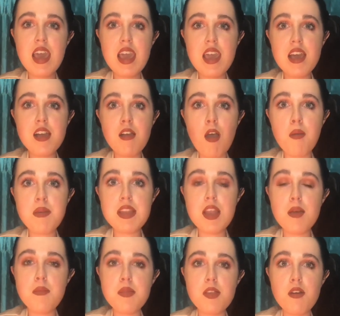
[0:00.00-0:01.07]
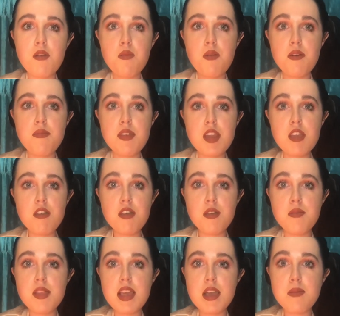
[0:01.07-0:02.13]
and comment down below what video
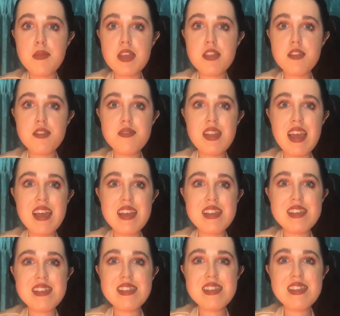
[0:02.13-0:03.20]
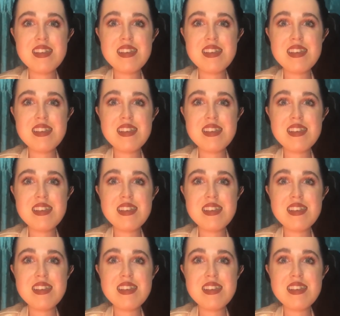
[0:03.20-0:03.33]
you would like me to do next.